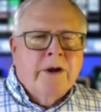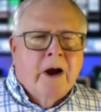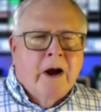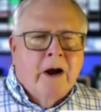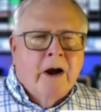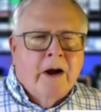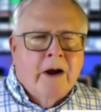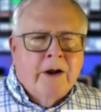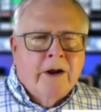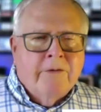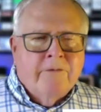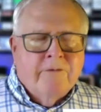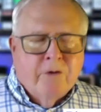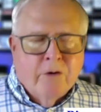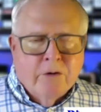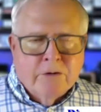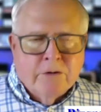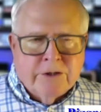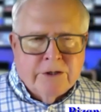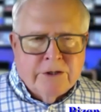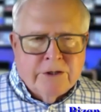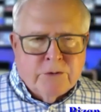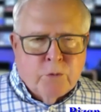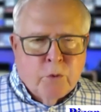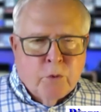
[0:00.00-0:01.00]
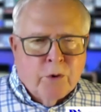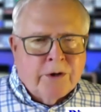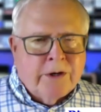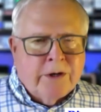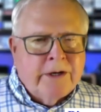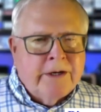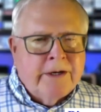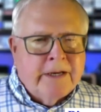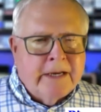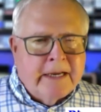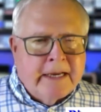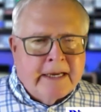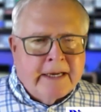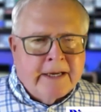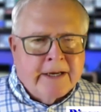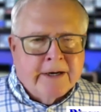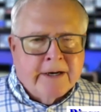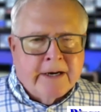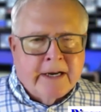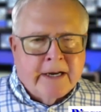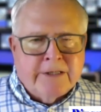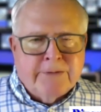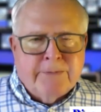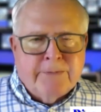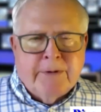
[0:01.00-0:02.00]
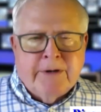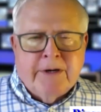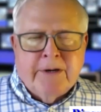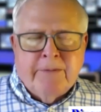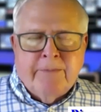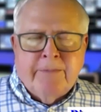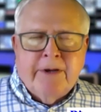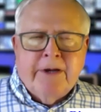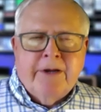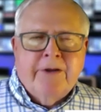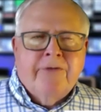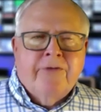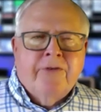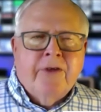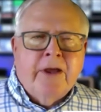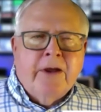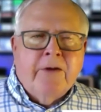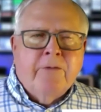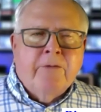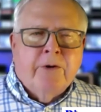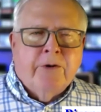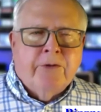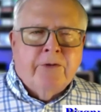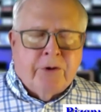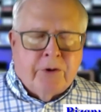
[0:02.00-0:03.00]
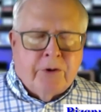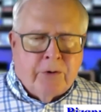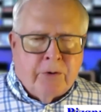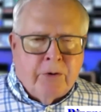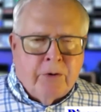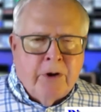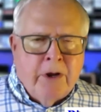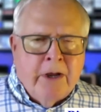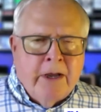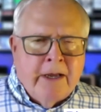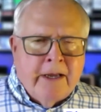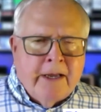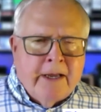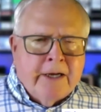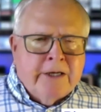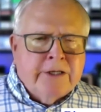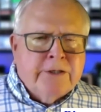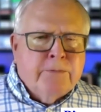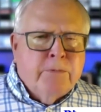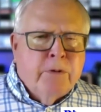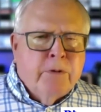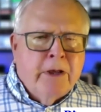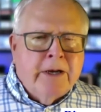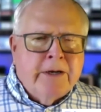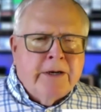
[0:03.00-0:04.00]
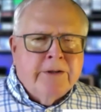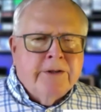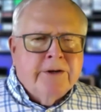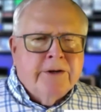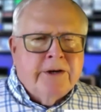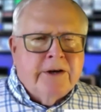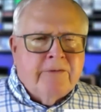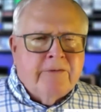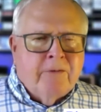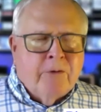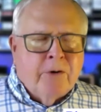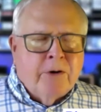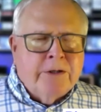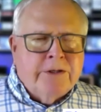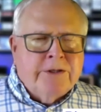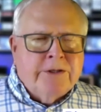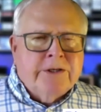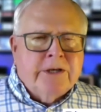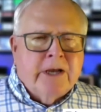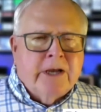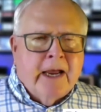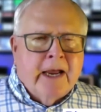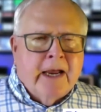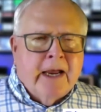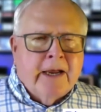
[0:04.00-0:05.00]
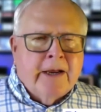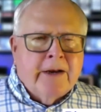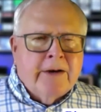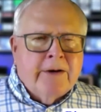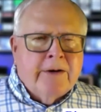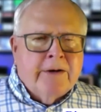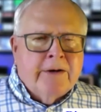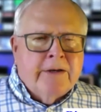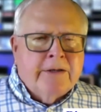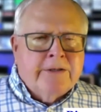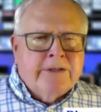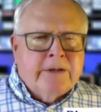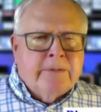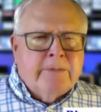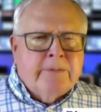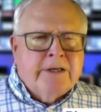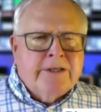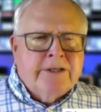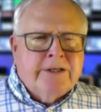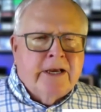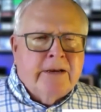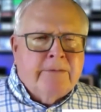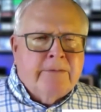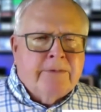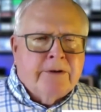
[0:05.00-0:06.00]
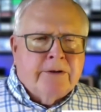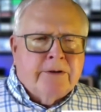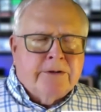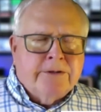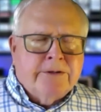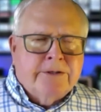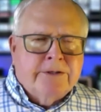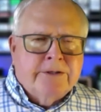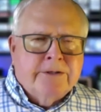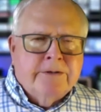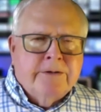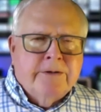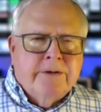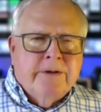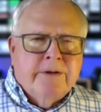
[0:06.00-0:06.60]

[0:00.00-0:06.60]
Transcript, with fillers: on versus working in has been a big thing with you. Explain the difference and some examples.